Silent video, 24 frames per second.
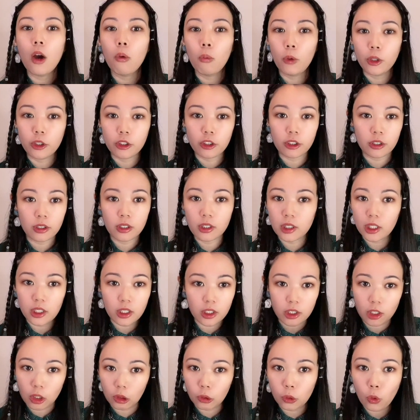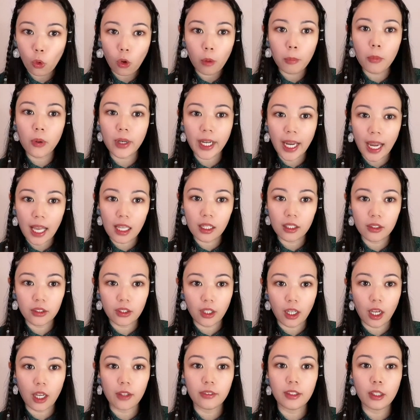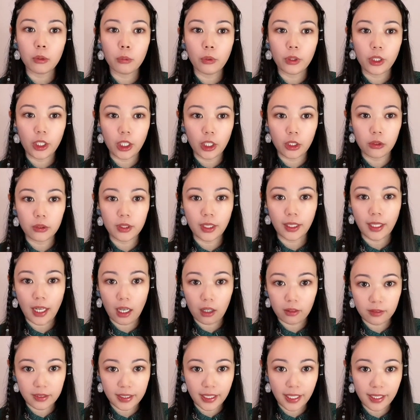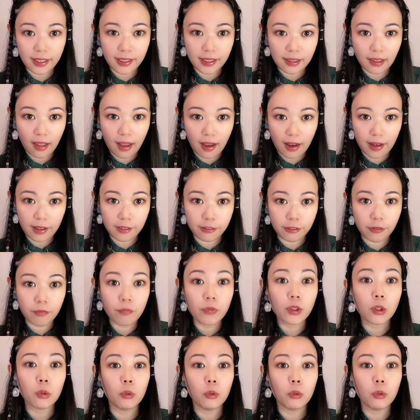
which is the normal calendar that we use in our daily life,